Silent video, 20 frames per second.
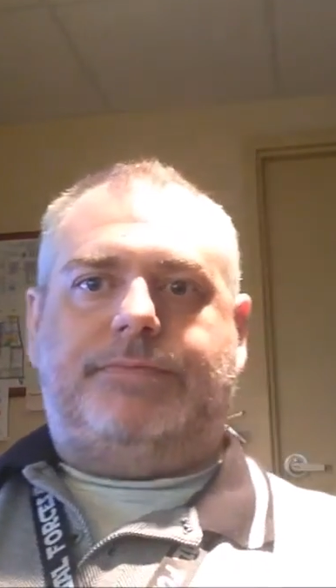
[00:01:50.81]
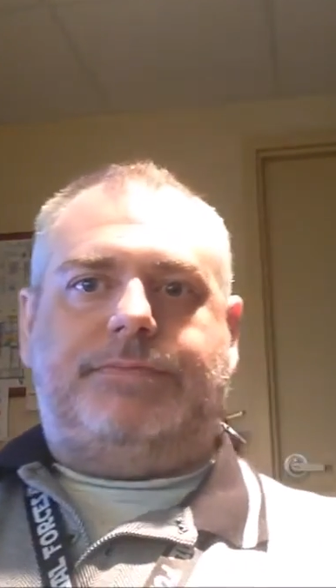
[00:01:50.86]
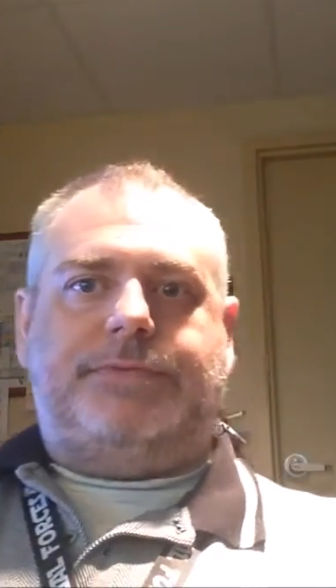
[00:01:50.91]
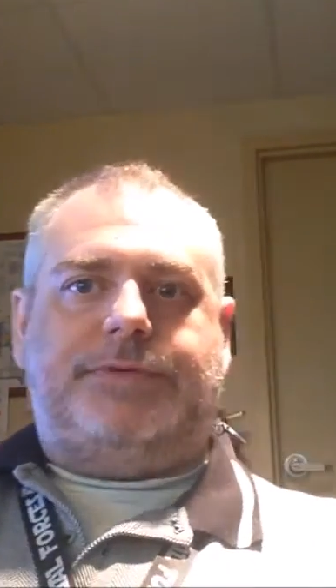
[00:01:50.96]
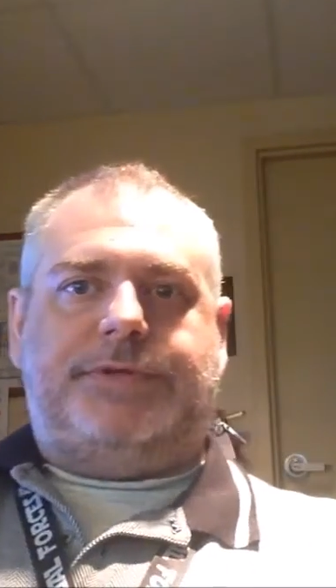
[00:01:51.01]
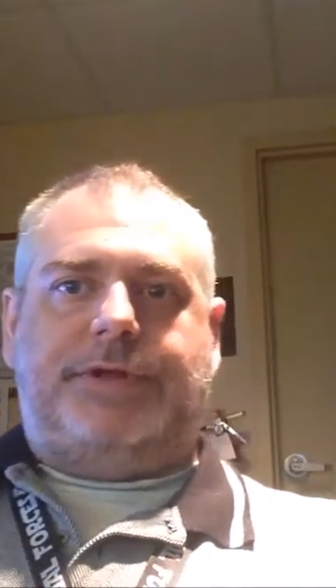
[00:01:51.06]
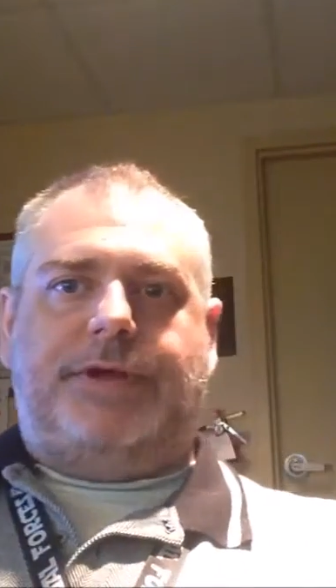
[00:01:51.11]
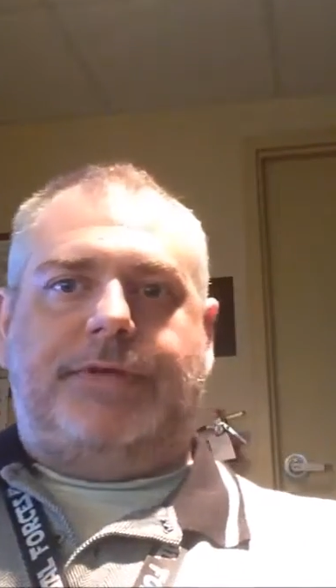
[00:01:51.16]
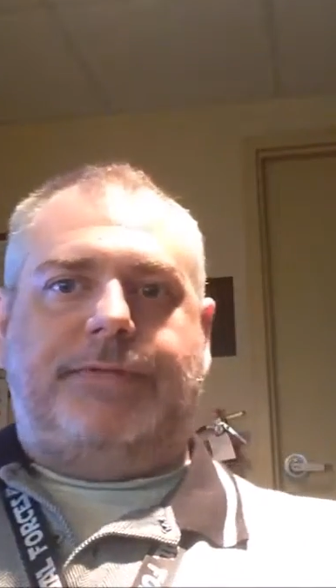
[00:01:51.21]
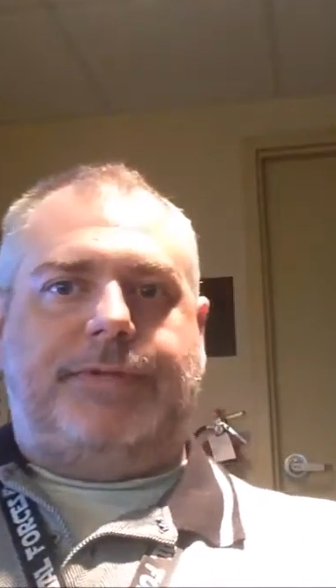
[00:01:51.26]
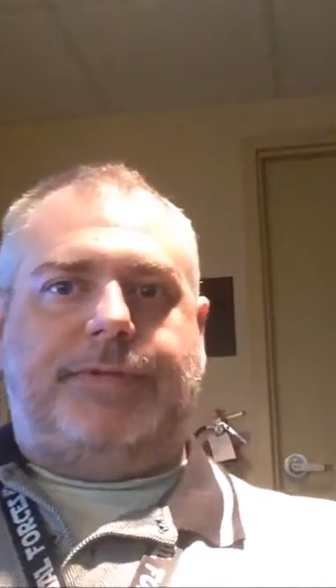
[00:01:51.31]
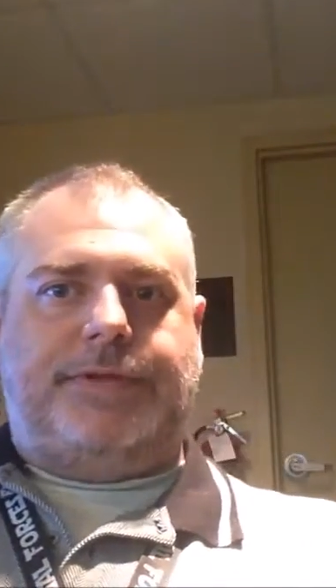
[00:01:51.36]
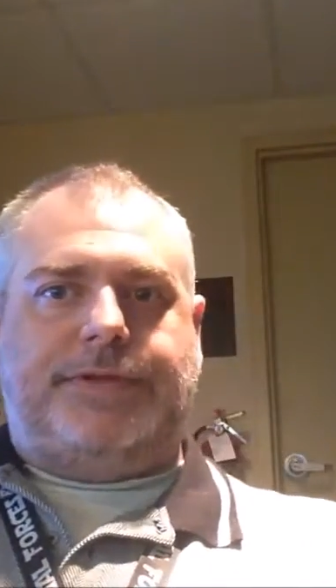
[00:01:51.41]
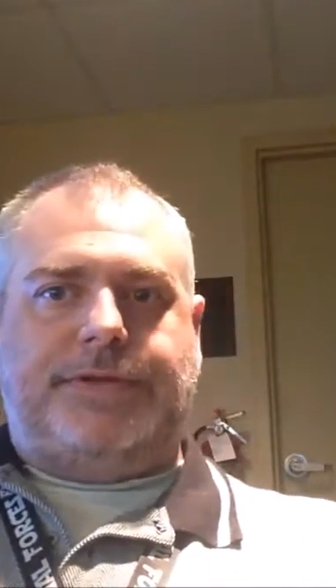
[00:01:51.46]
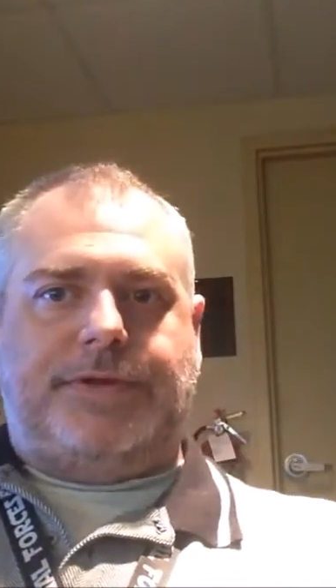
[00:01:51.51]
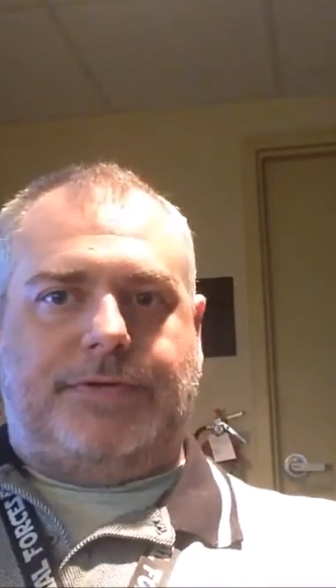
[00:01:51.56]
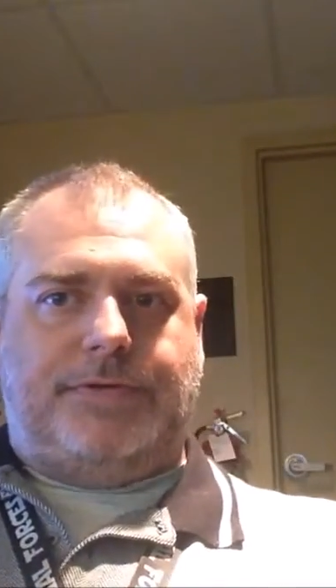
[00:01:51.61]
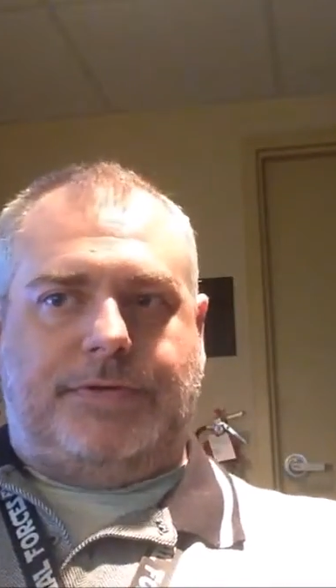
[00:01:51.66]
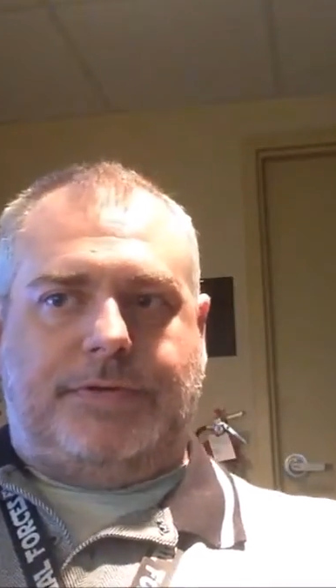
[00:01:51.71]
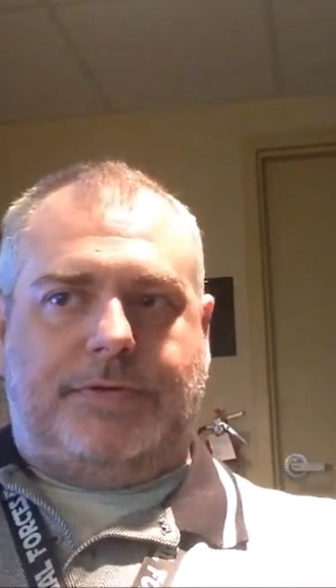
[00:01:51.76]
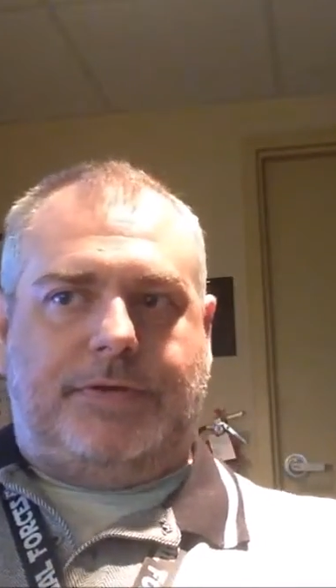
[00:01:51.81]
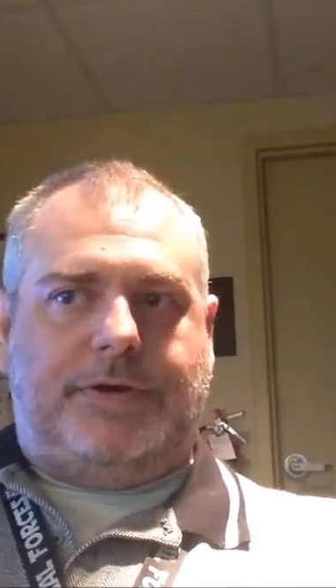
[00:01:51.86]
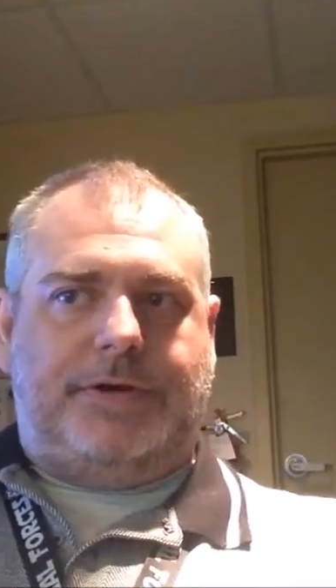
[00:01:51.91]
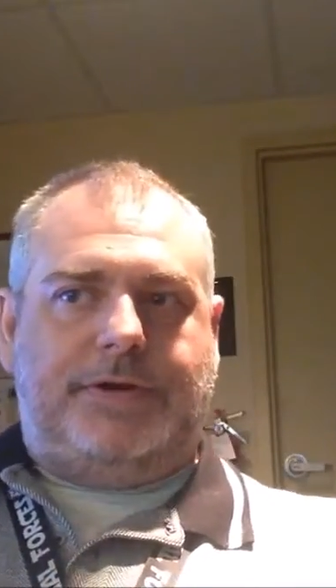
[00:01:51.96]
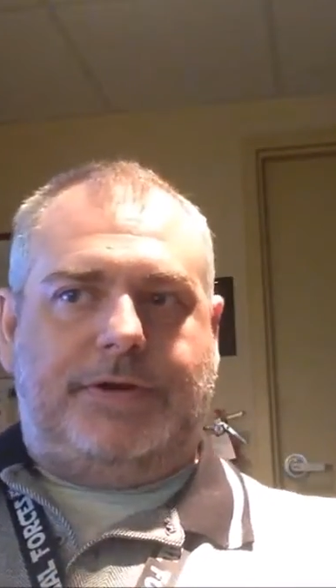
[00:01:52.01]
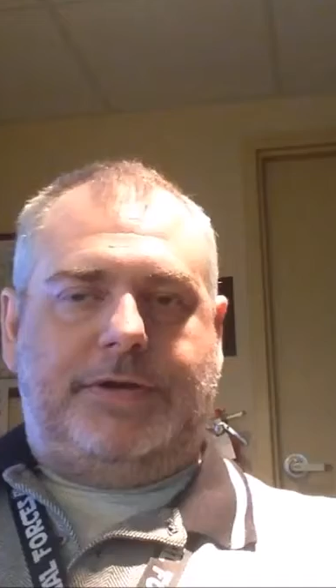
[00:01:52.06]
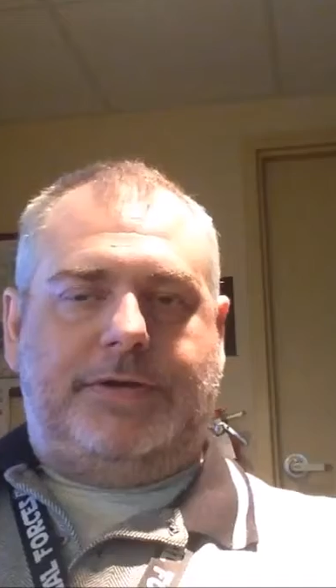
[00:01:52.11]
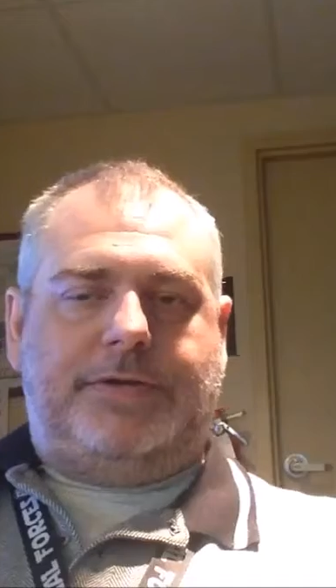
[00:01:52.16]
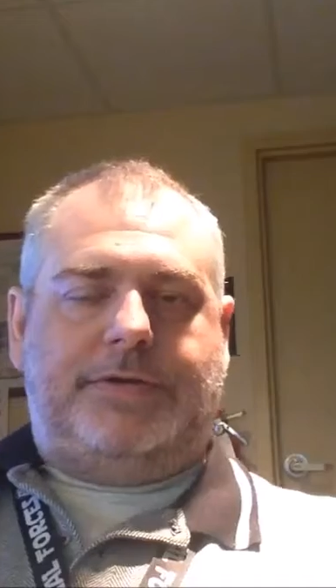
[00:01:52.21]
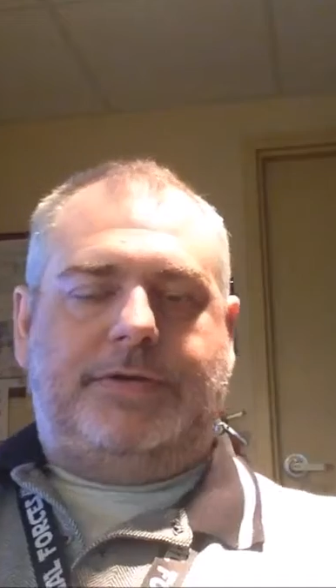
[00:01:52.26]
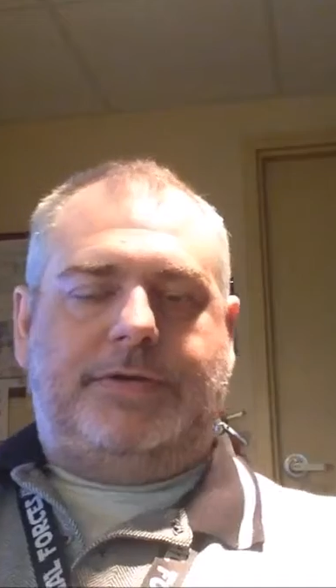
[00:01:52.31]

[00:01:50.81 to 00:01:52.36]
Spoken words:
stuff that's going on right